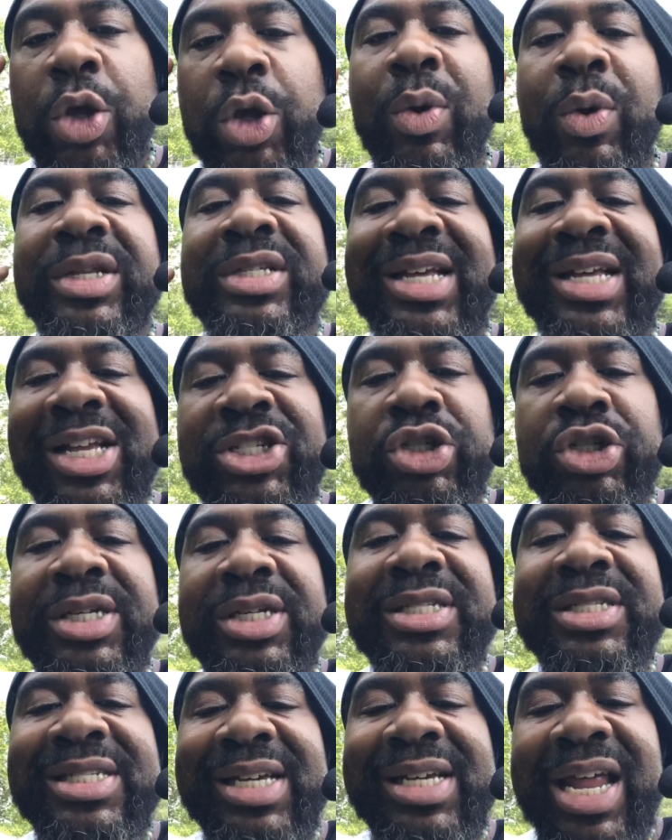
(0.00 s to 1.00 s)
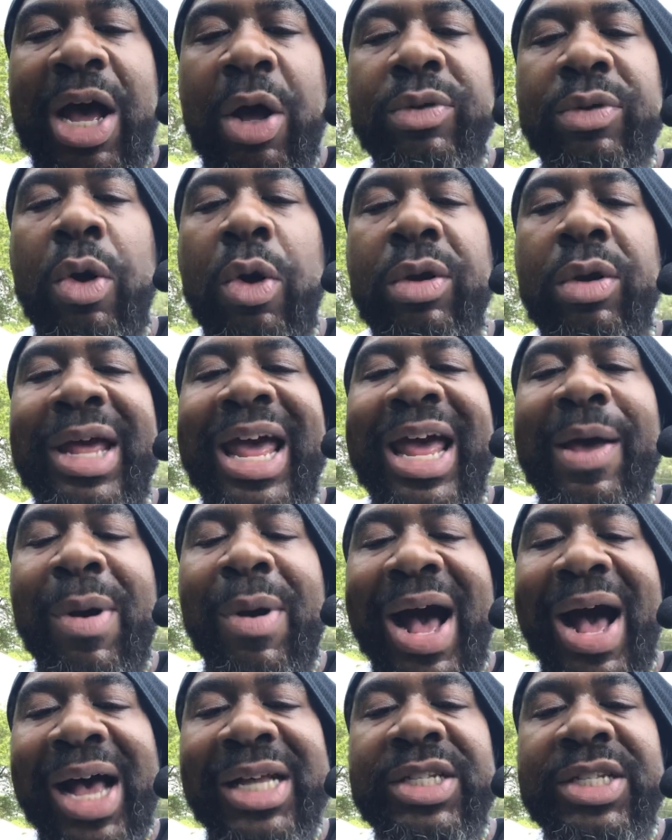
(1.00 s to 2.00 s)
and you intentionally set out on
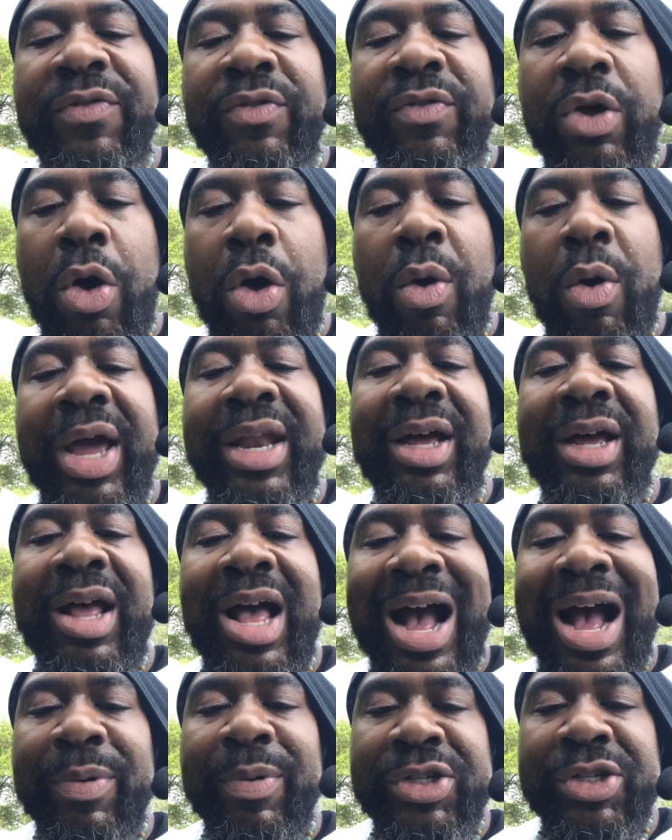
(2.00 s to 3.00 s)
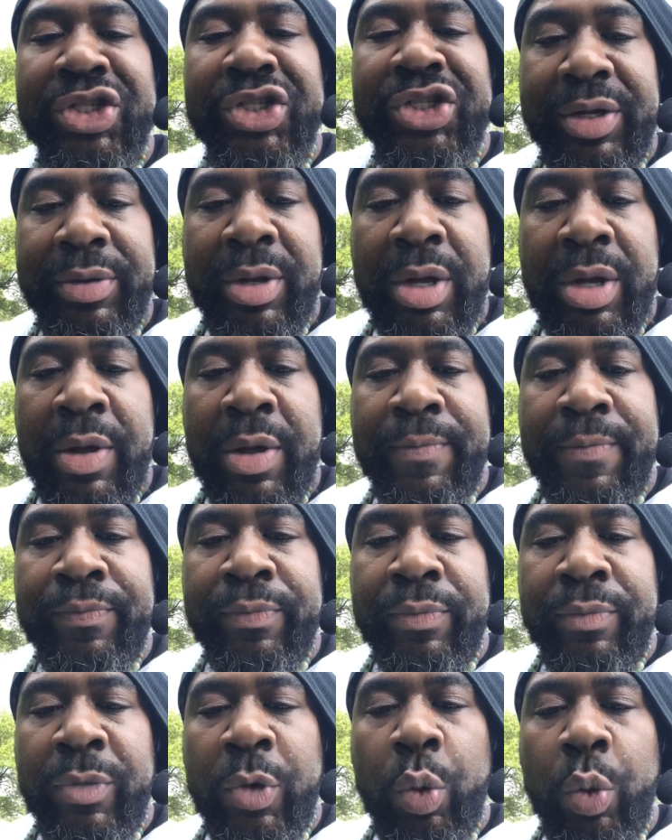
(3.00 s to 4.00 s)
that positive goal and accomplish it
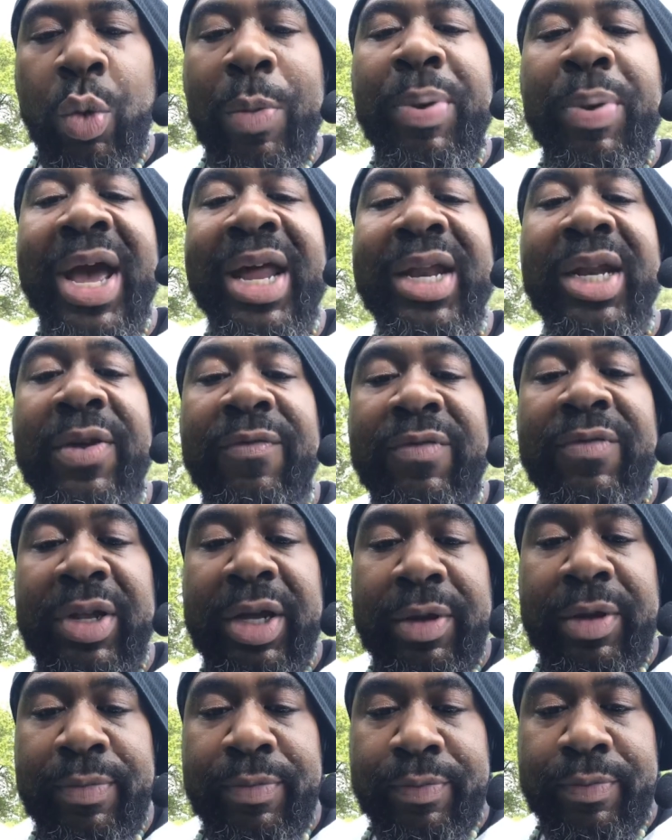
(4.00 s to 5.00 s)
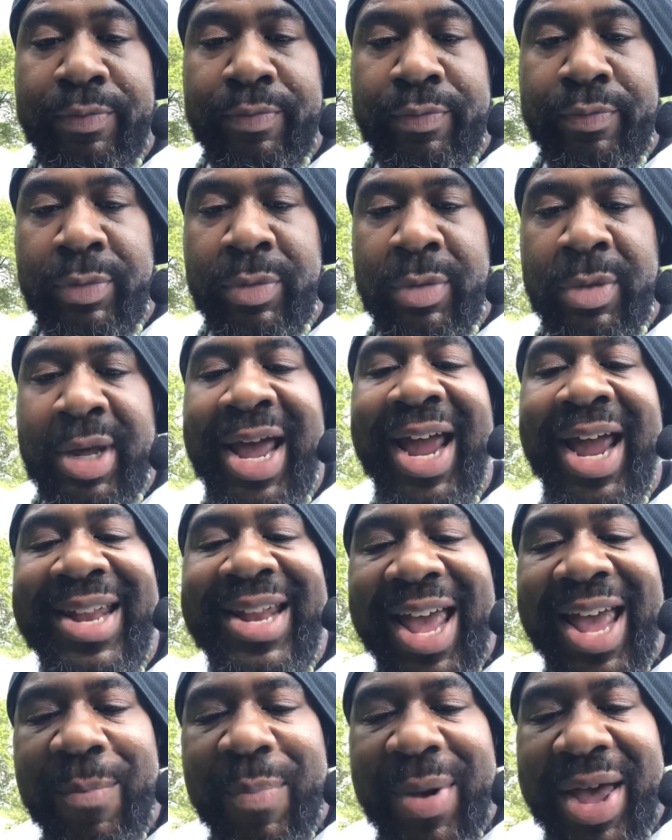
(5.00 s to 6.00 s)
repetitively.
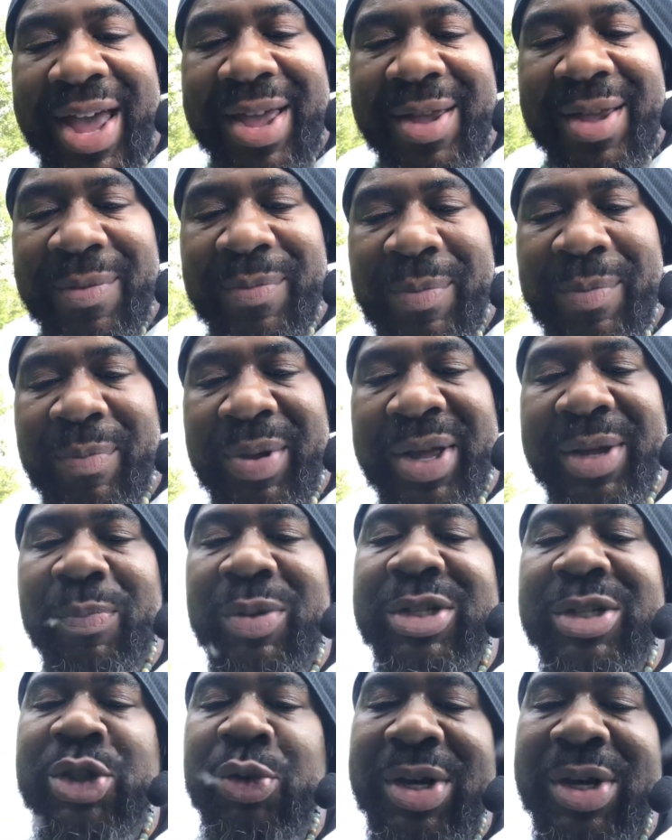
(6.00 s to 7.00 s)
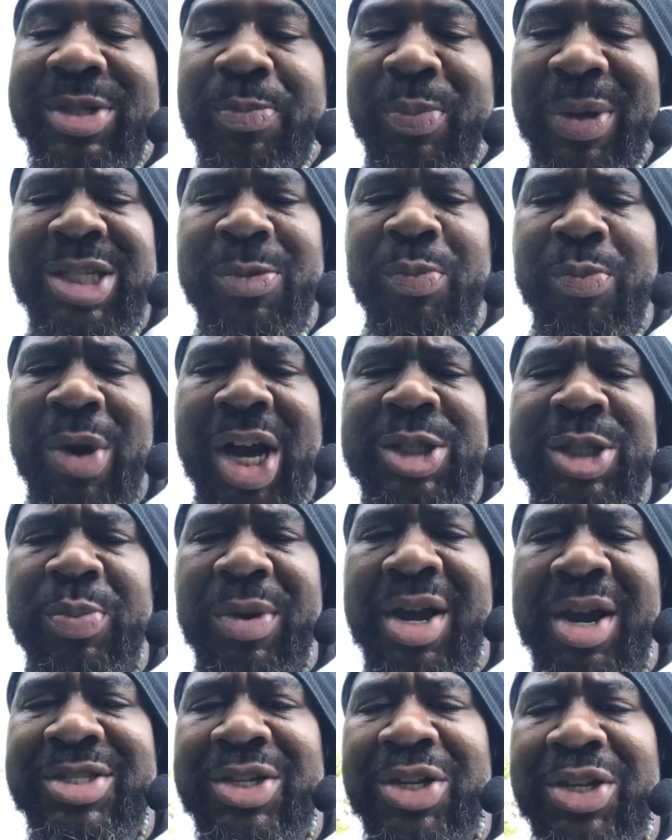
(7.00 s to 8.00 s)
Hey, Nebe, Patrice, peace and
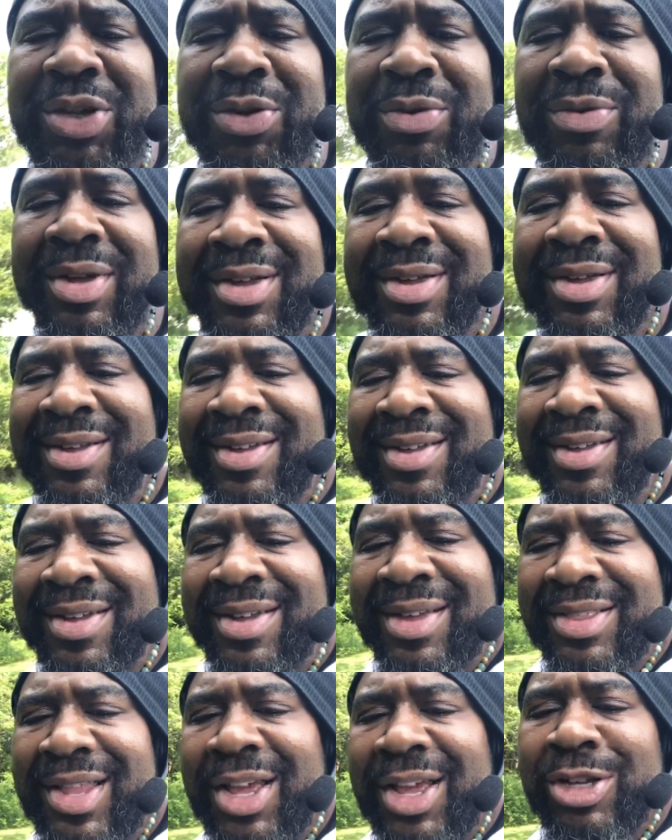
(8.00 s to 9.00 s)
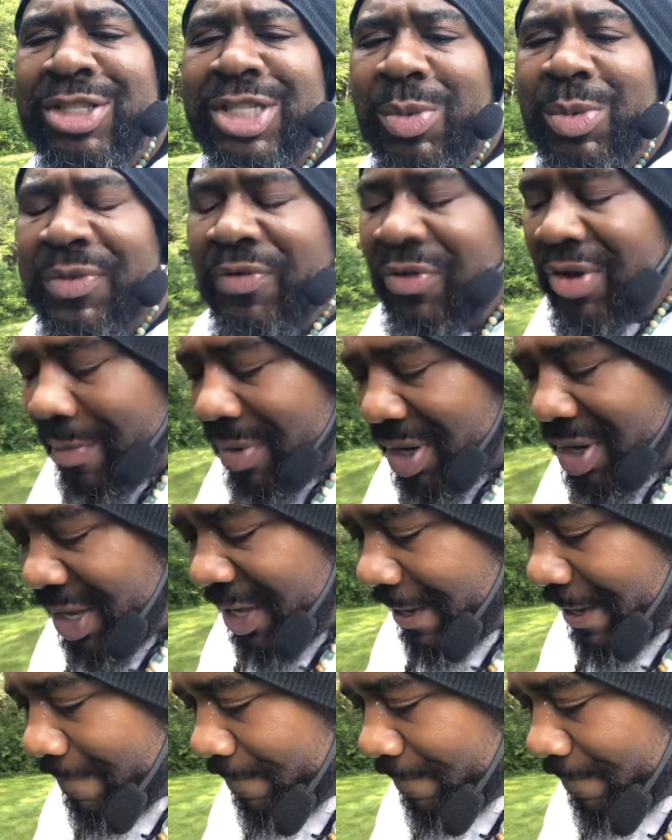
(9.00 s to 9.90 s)
prosperity to you. Thank you so much for coming